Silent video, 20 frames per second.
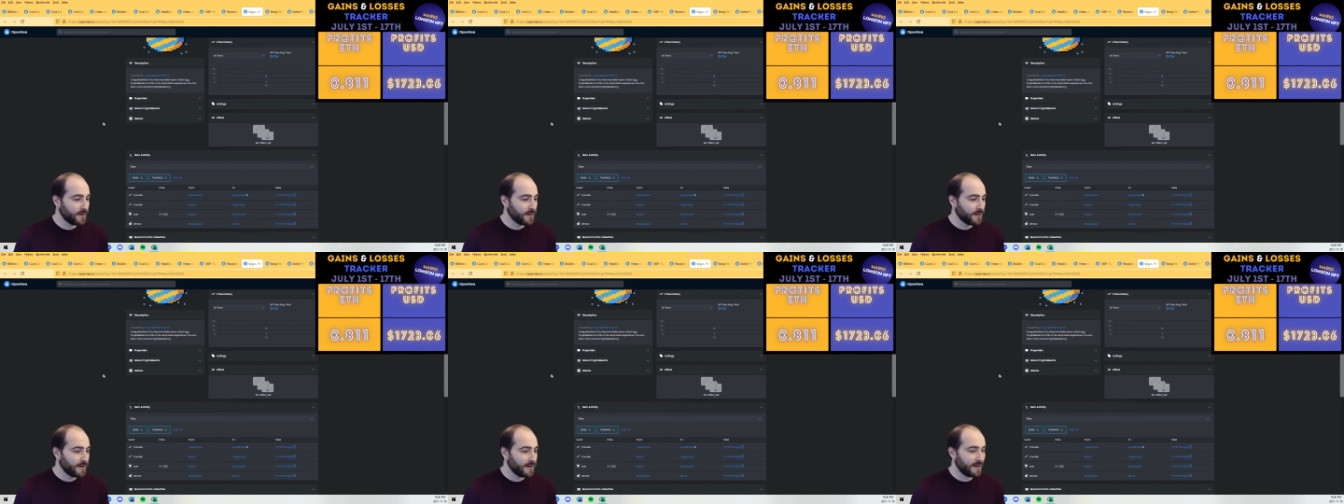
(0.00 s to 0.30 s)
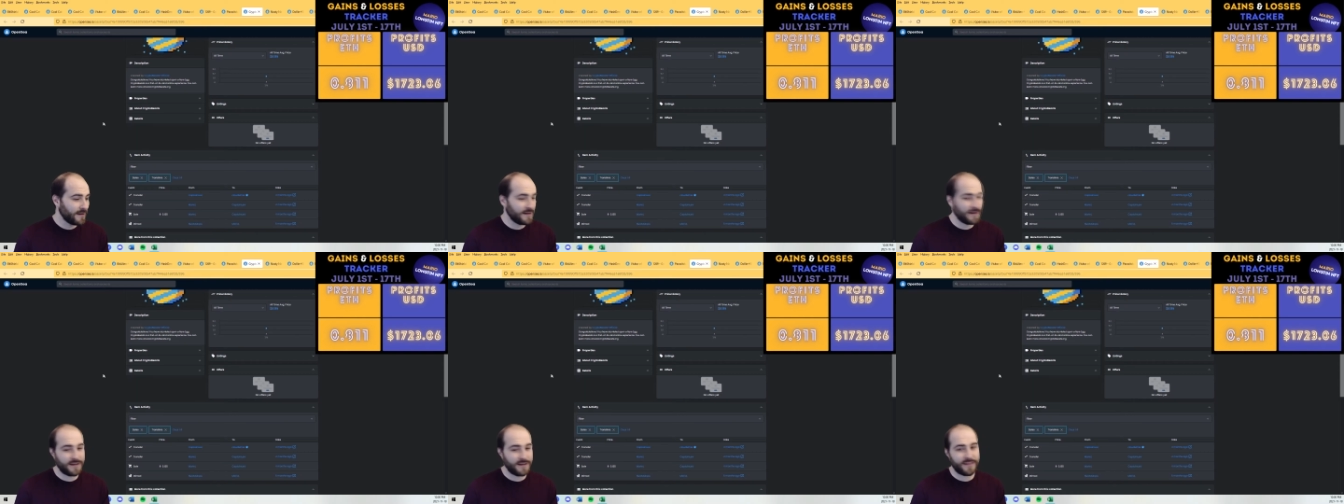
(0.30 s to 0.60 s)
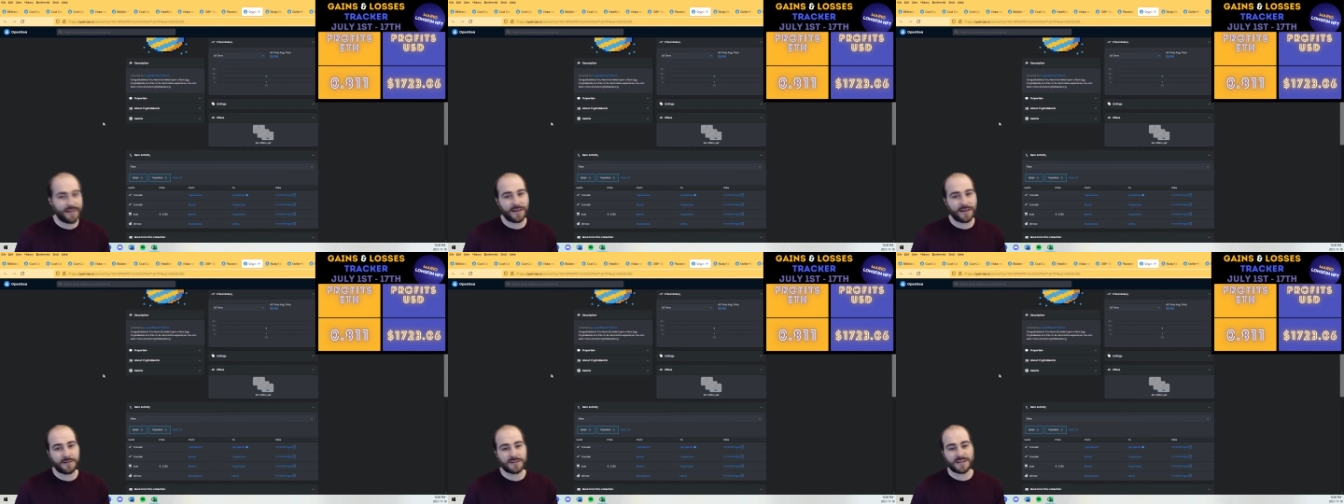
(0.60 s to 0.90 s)
I think
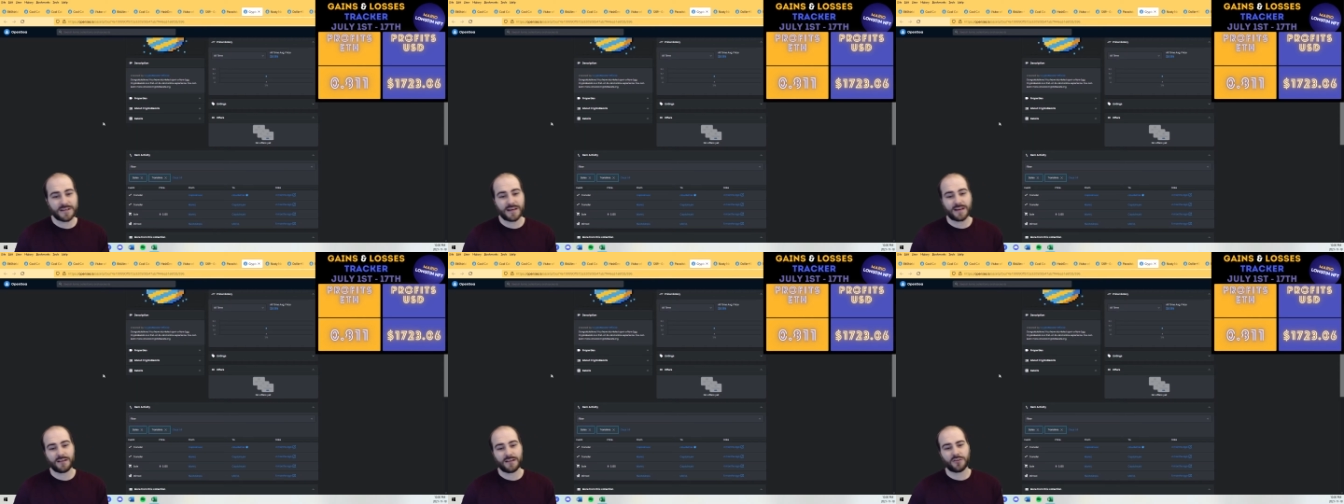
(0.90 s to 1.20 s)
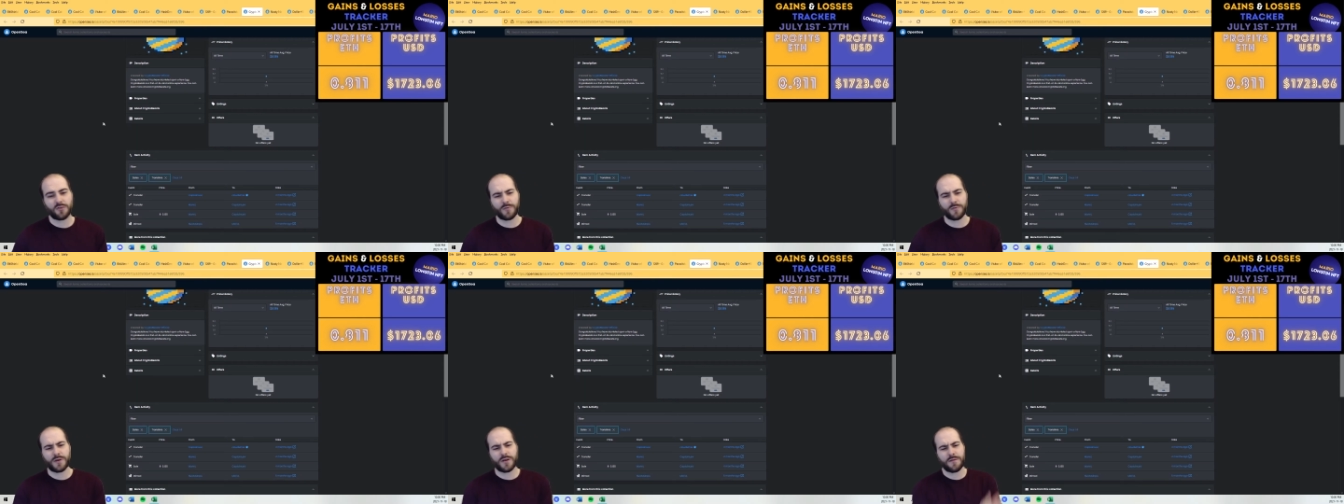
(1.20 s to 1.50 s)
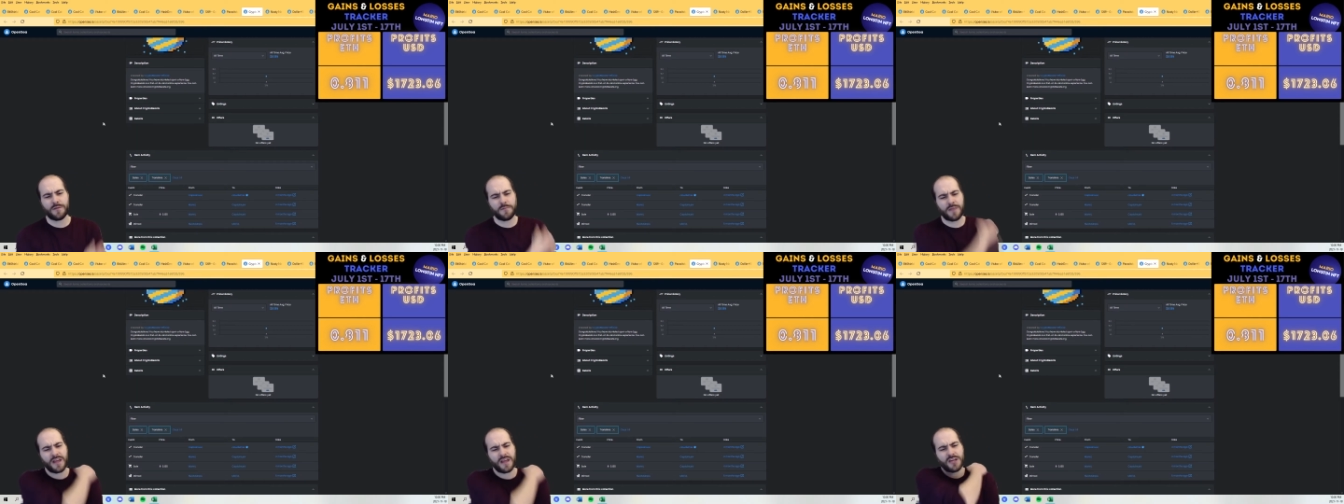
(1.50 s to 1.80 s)
I was getting a little bit
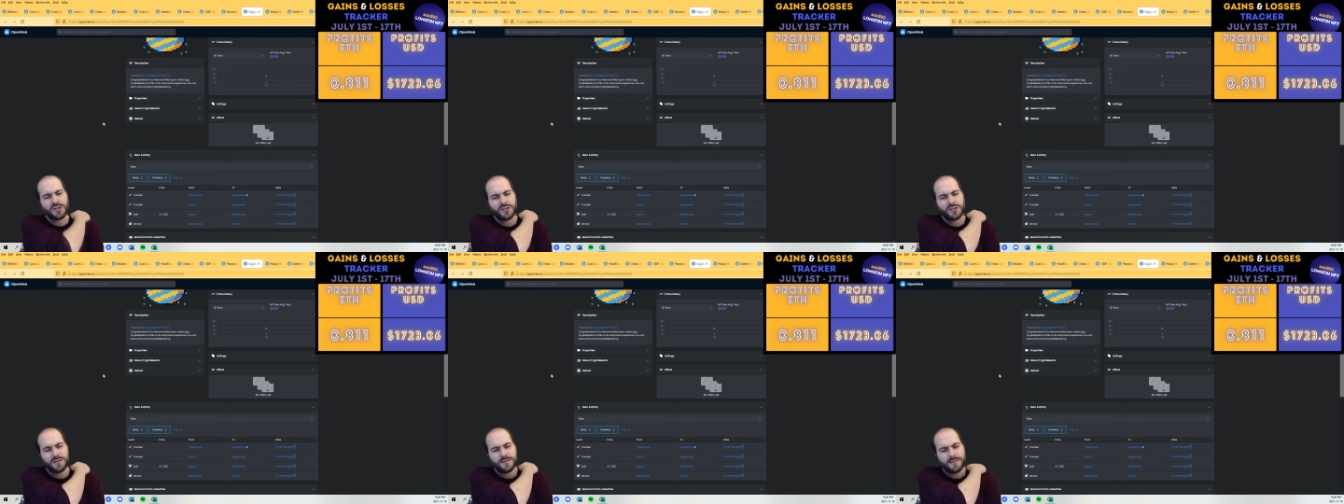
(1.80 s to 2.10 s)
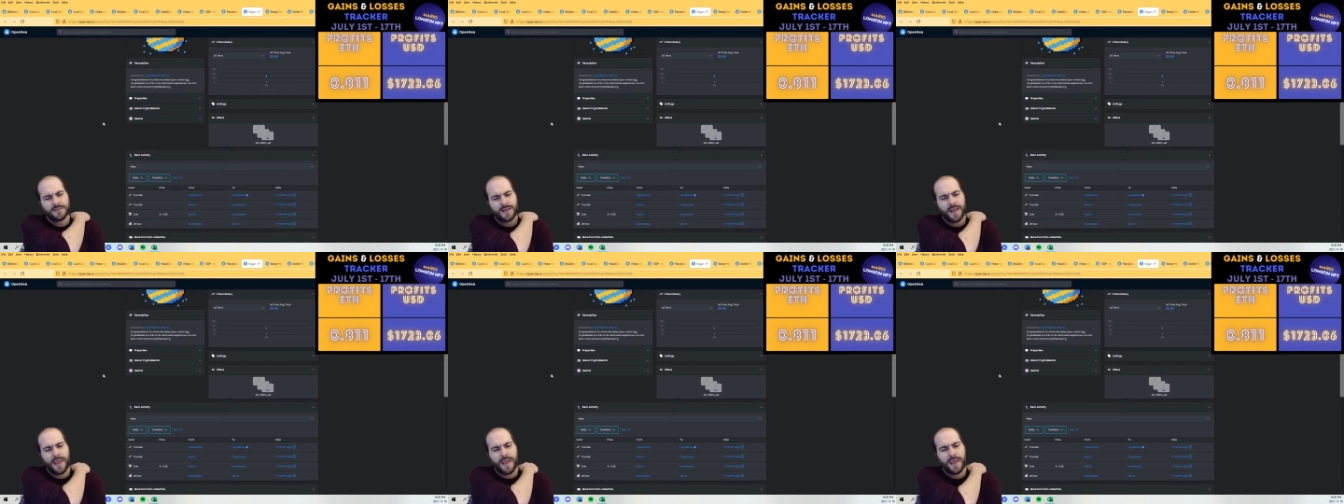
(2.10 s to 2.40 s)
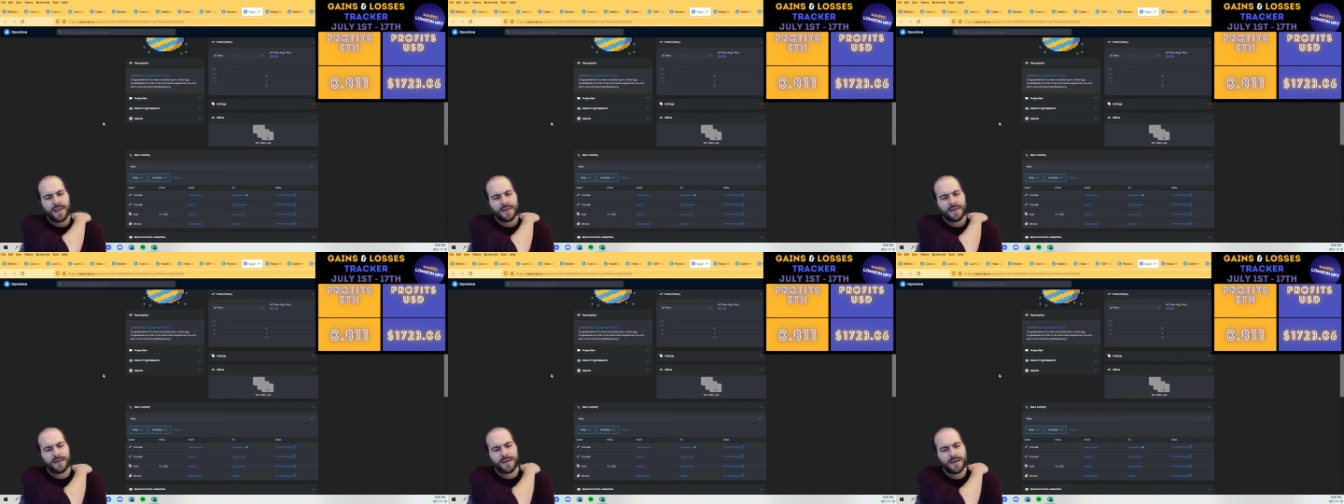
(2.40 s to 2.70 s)
impatient,
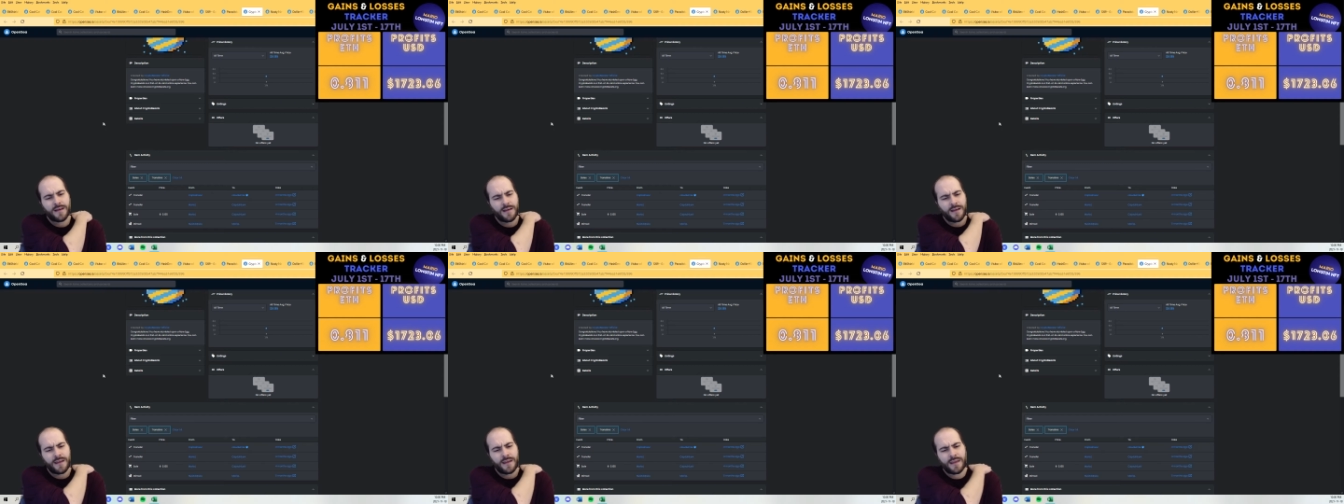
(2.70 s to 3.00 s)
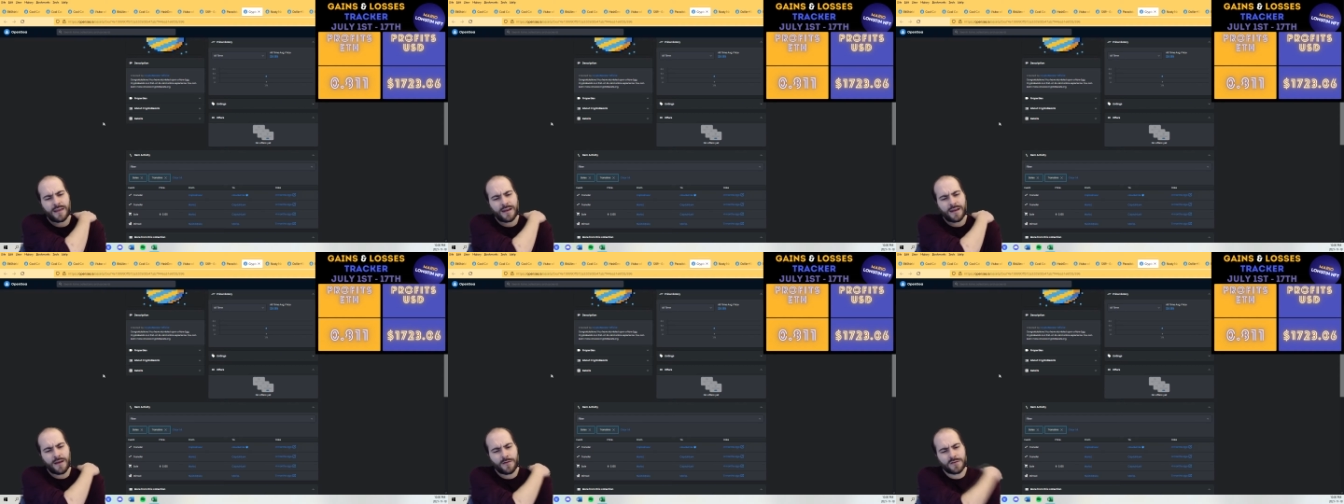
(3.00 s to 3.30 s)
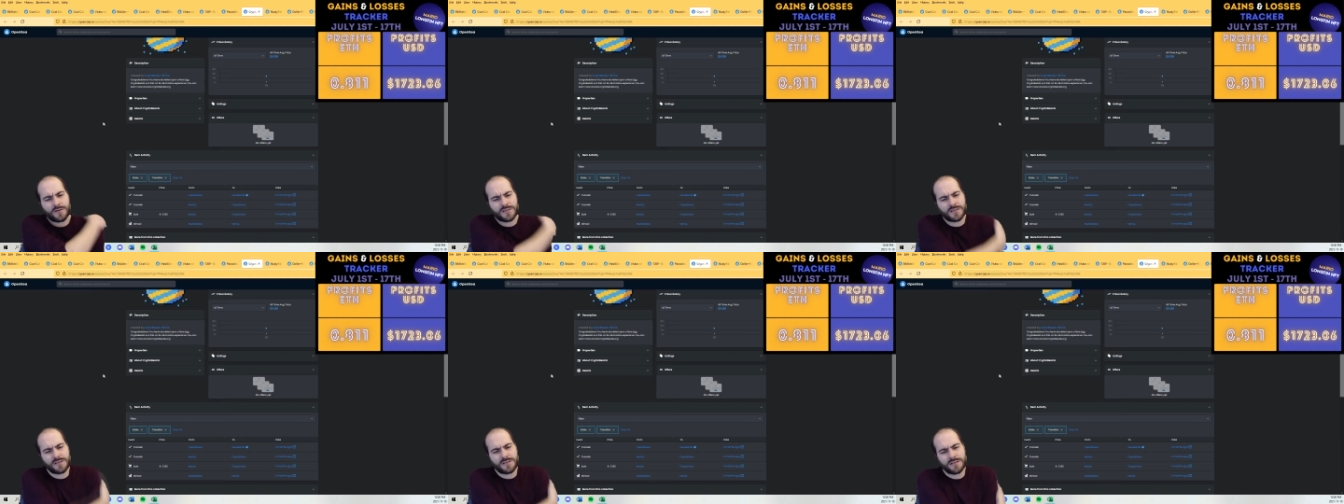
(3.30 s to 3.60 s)
and again, I was